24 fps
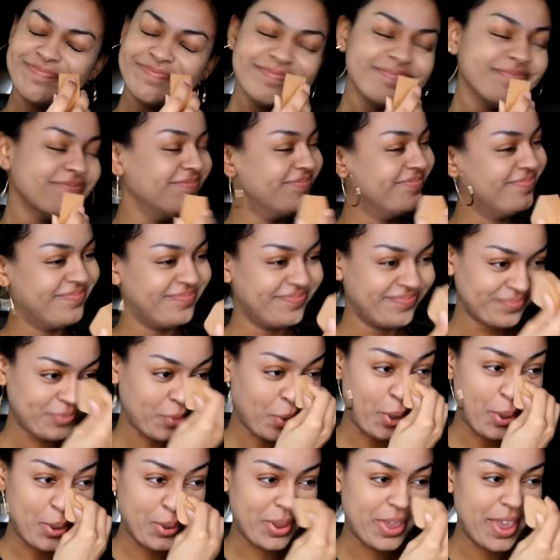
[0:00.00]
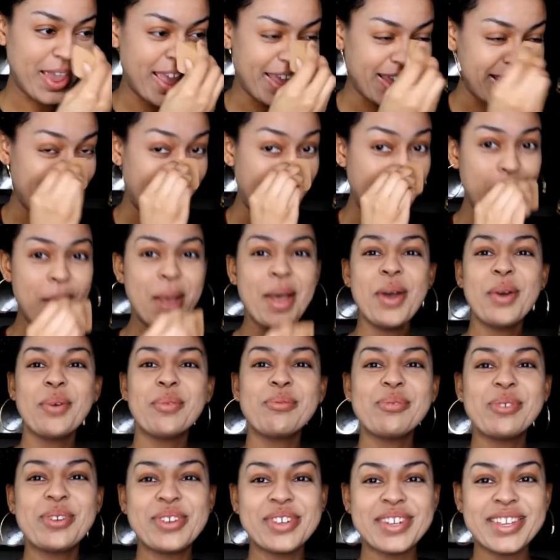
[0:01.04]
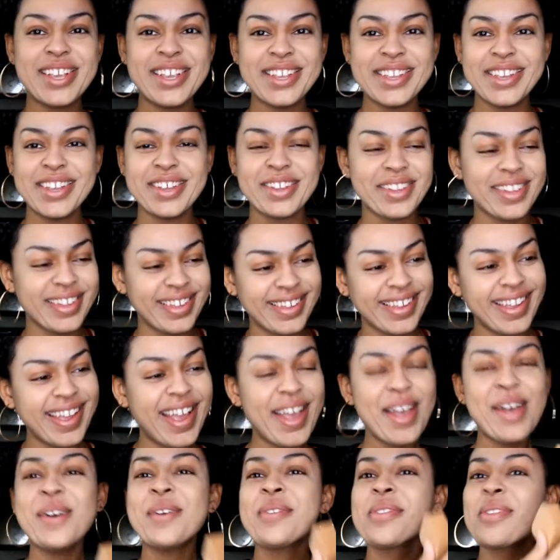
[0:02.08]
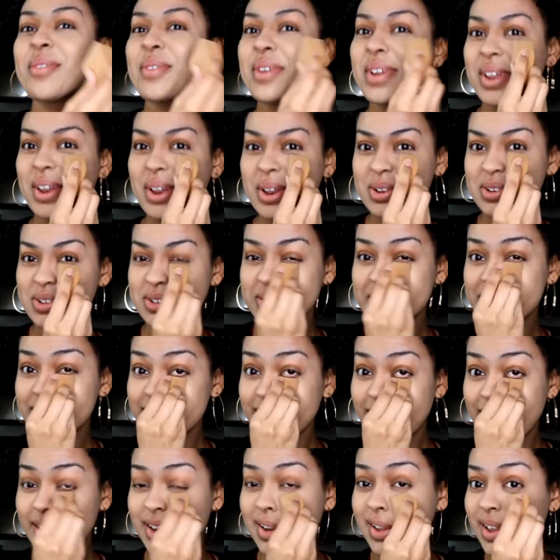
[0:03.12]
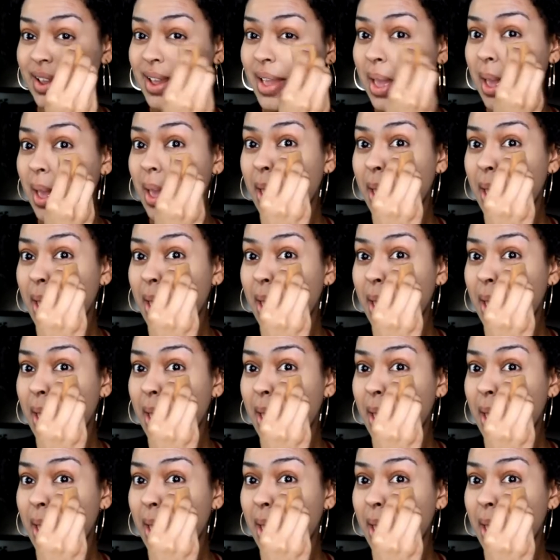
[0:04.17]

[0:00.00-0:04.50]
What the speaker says: Okay, we're gonna just try to